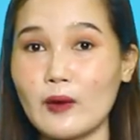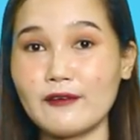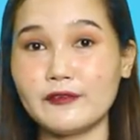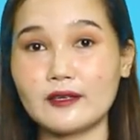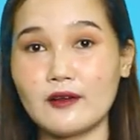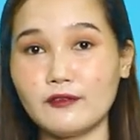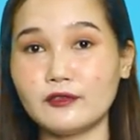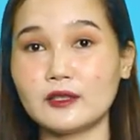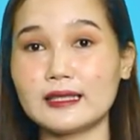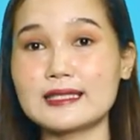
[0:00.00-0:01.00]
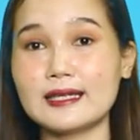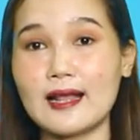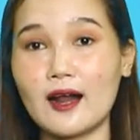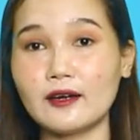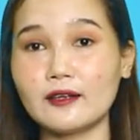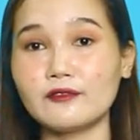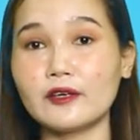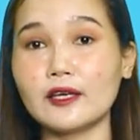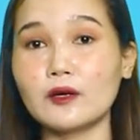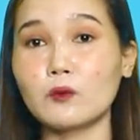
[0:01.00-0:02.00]
Graphic novel is a
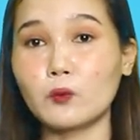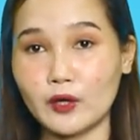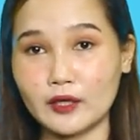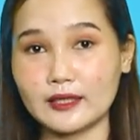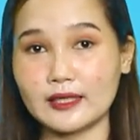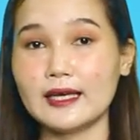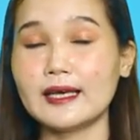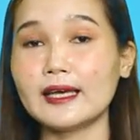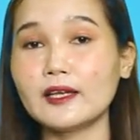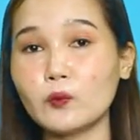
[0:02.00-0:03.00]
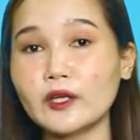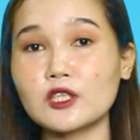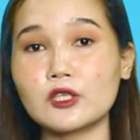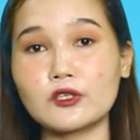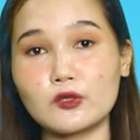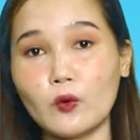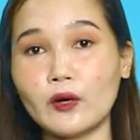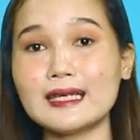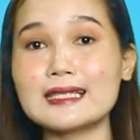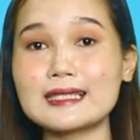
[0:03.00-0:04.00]
narrative work in which the
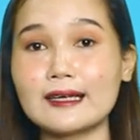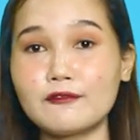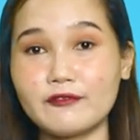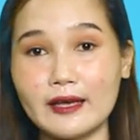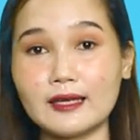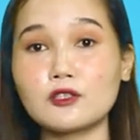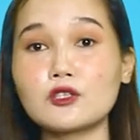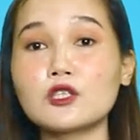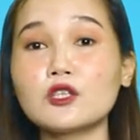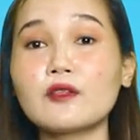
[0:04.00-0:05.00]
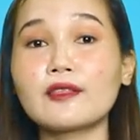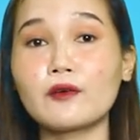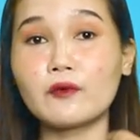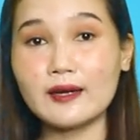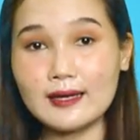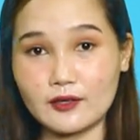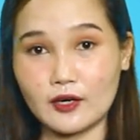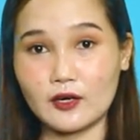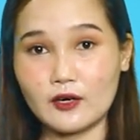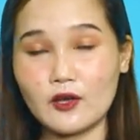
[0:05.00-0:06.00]
story is conveyed to the
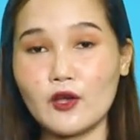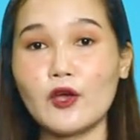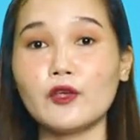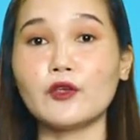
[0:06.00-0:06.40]
reader